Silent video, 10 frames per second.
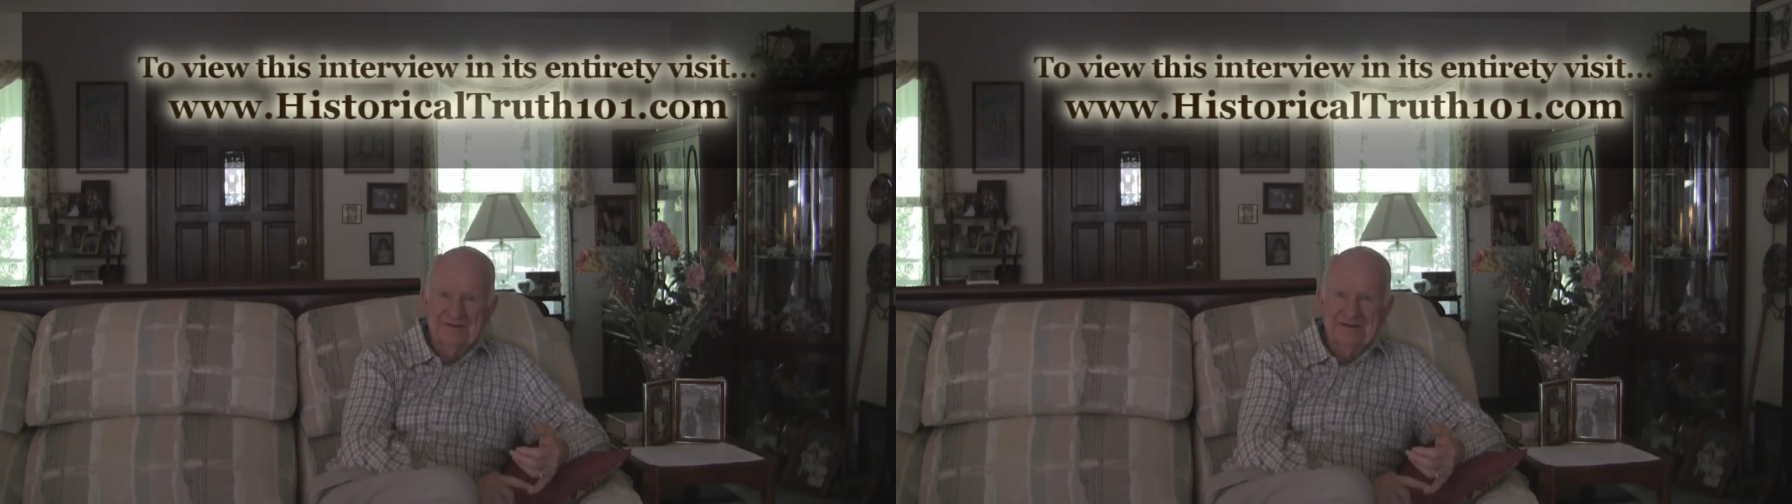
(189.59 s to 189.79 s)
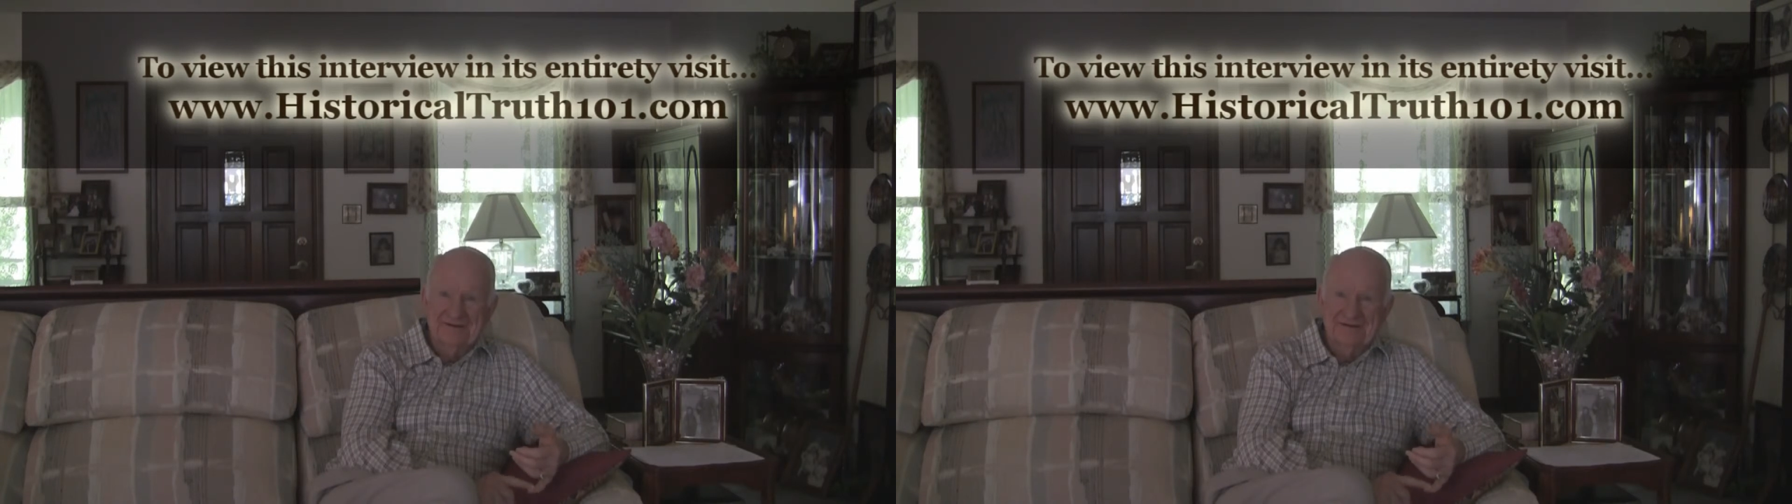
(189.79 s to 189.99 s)

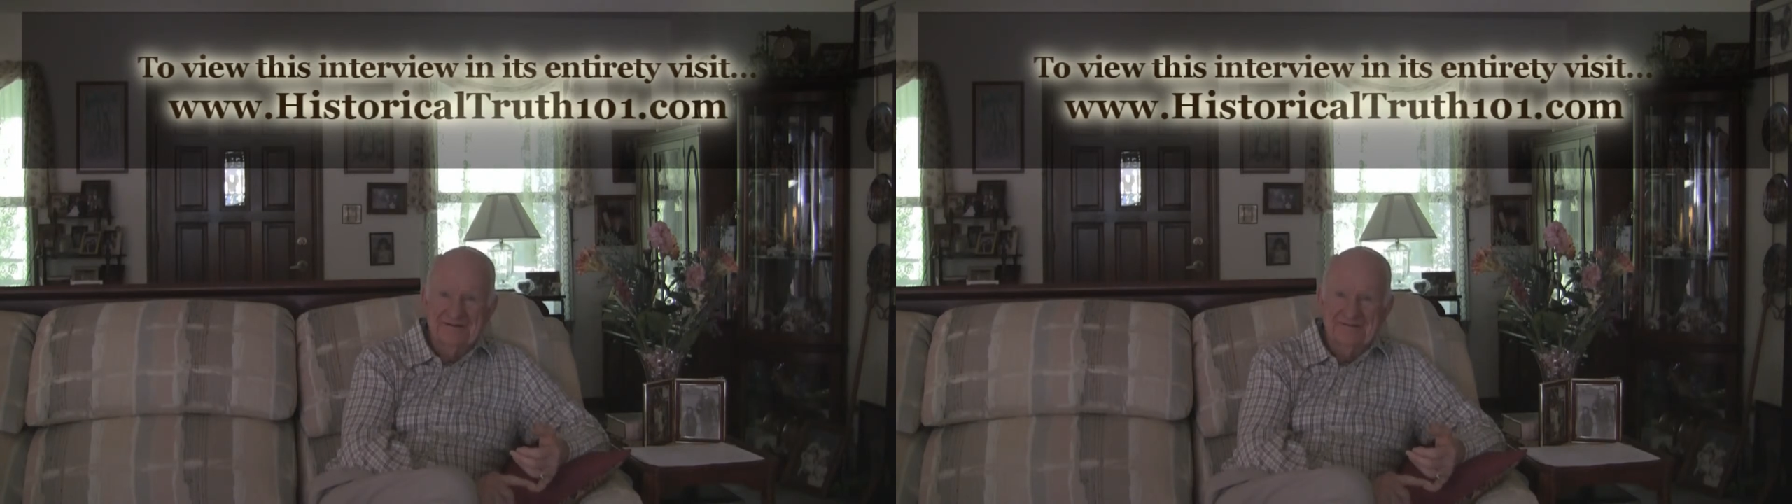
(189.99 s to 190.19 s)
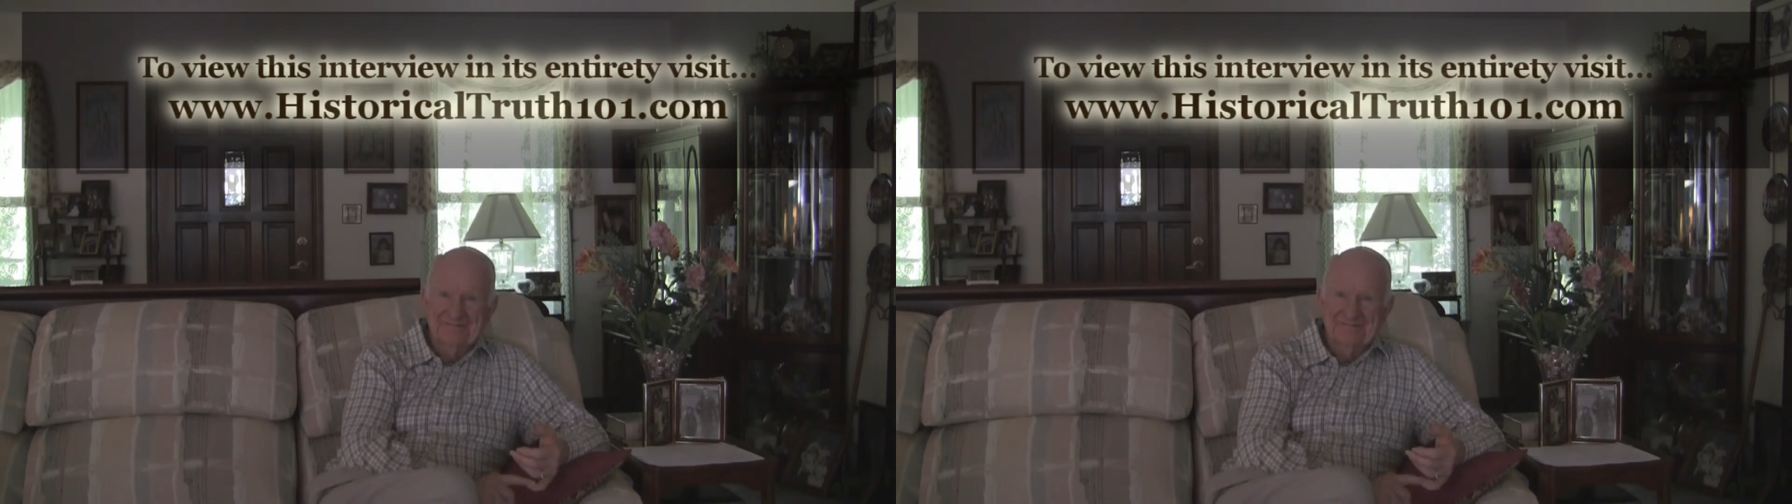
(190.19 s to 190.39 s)
hour.
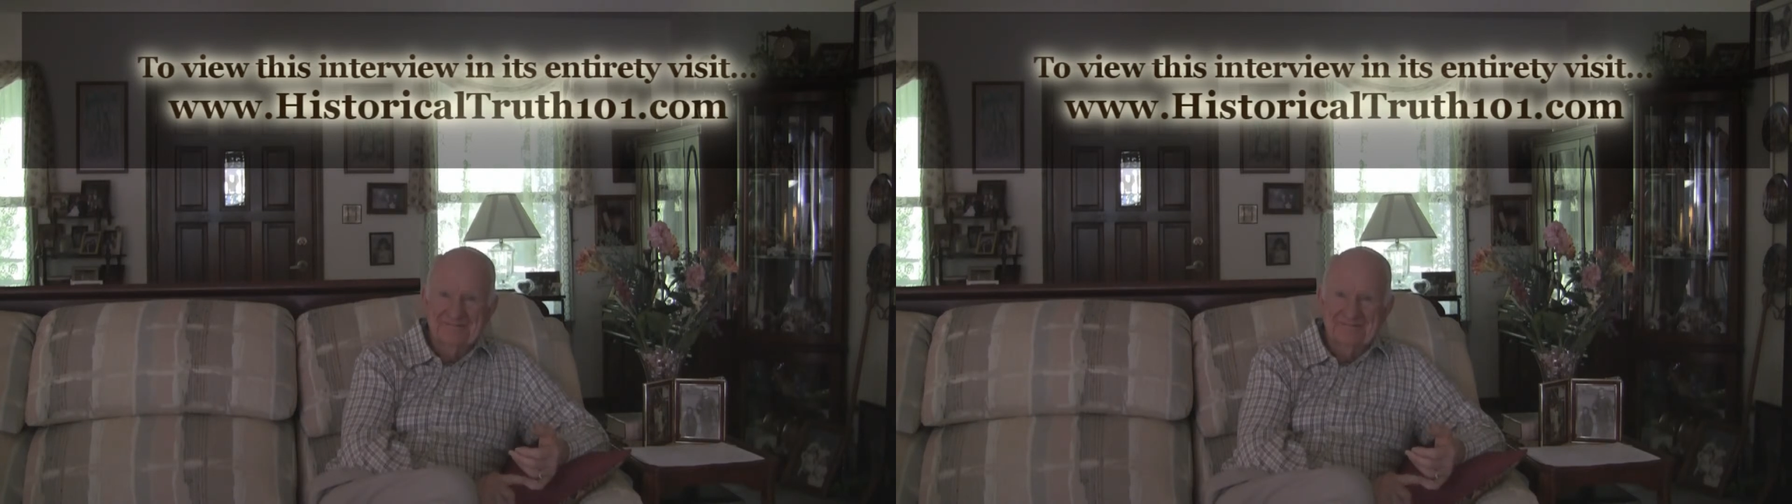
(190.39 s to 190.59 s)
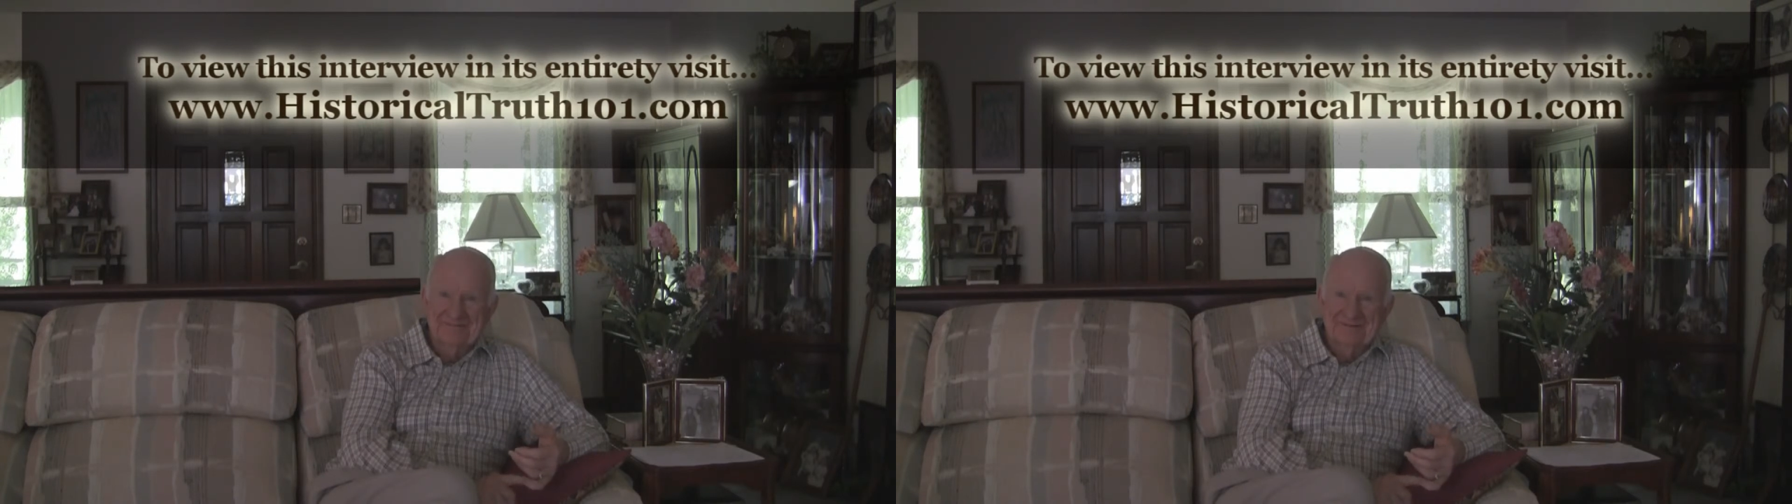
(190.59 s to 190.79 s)

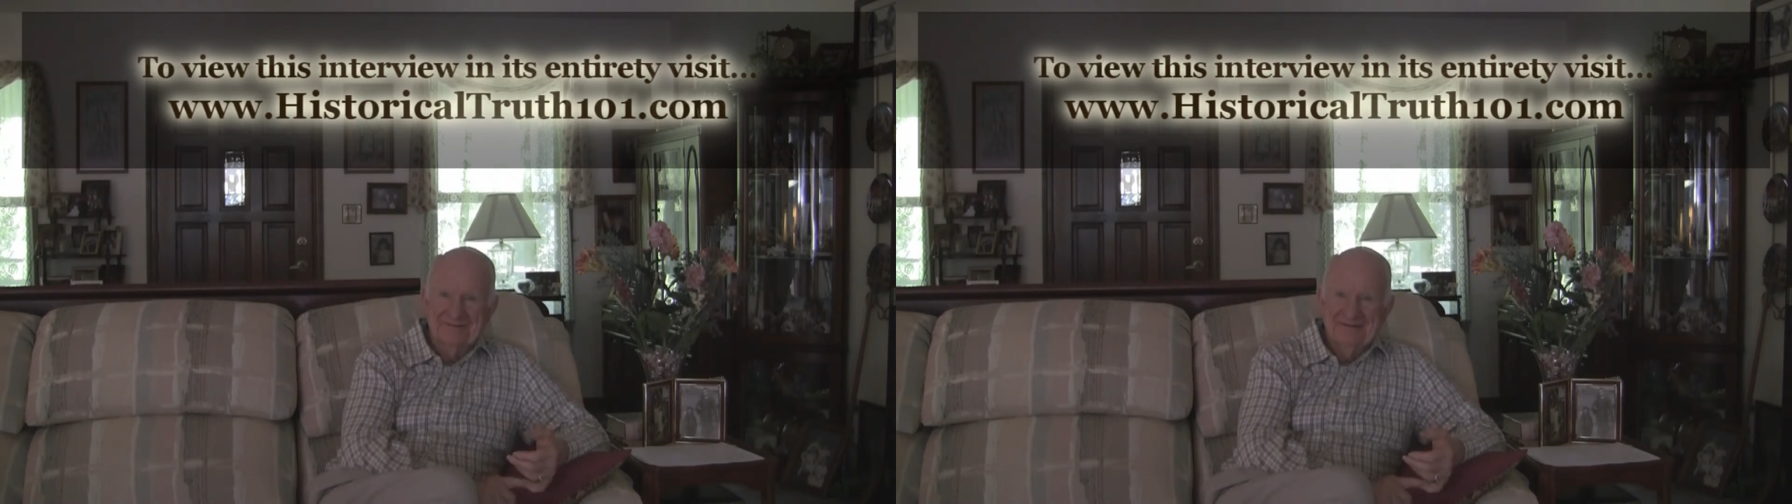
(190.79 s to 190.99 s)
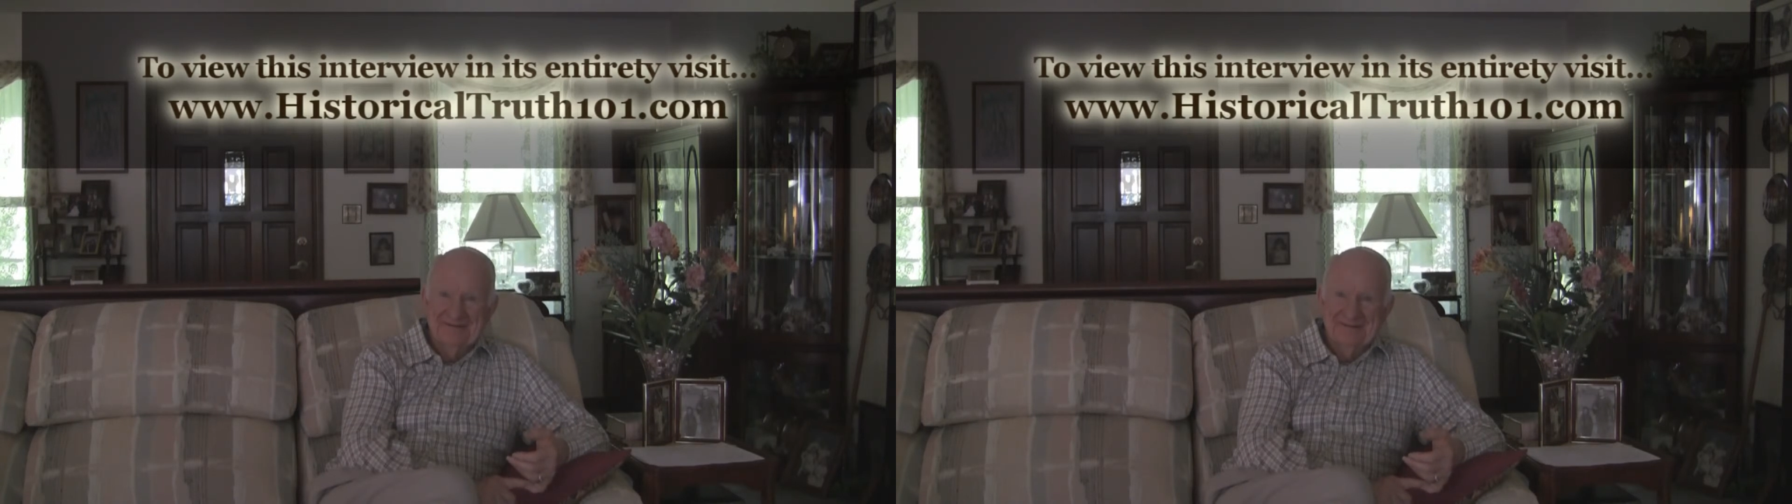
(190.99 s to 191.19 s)

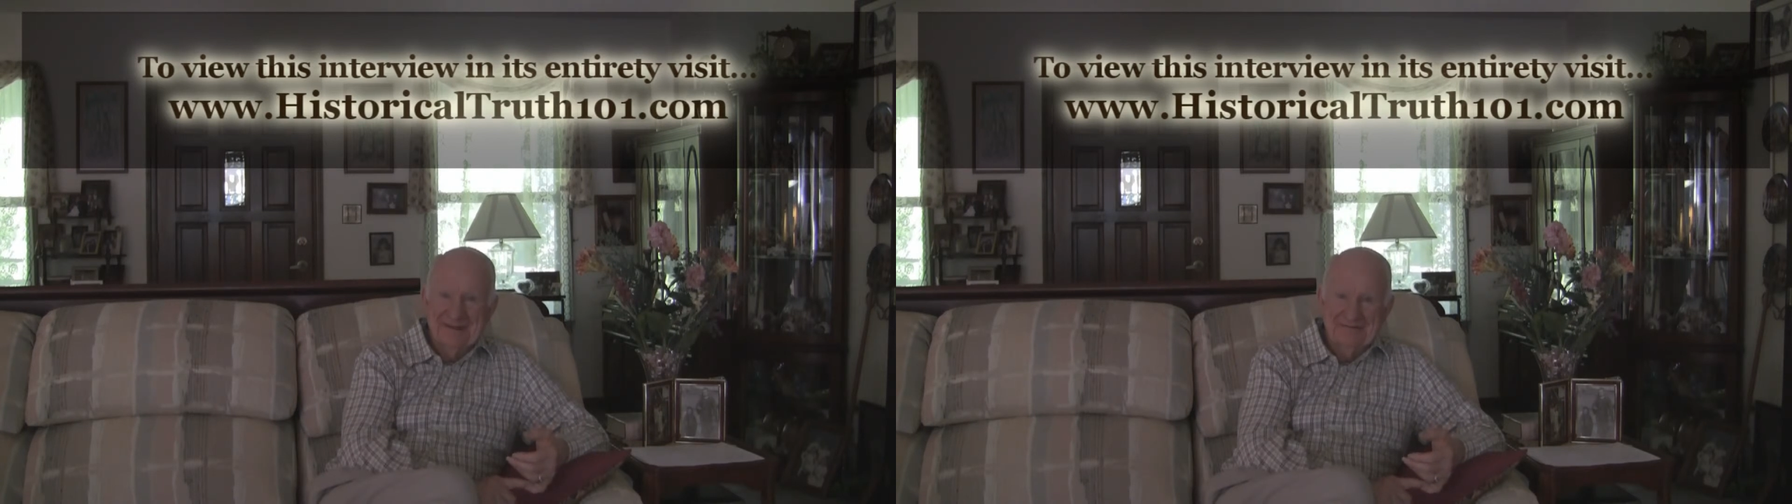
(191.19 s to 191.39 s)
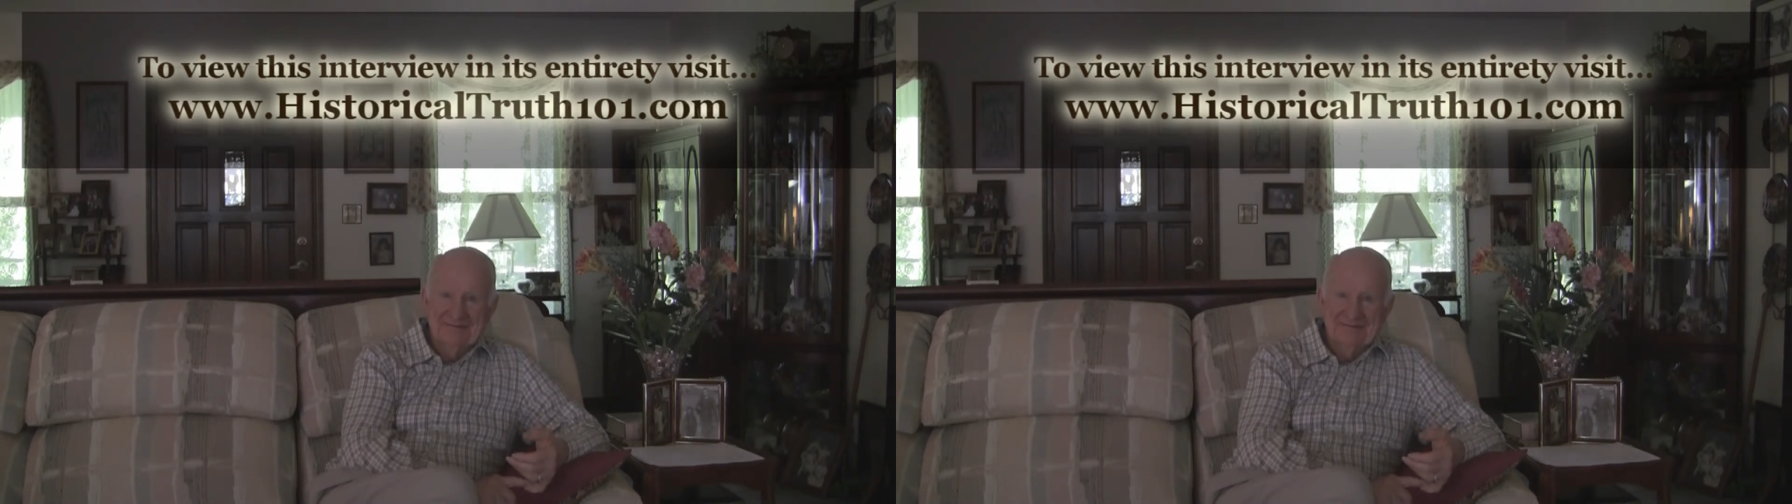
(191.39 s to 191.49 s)
That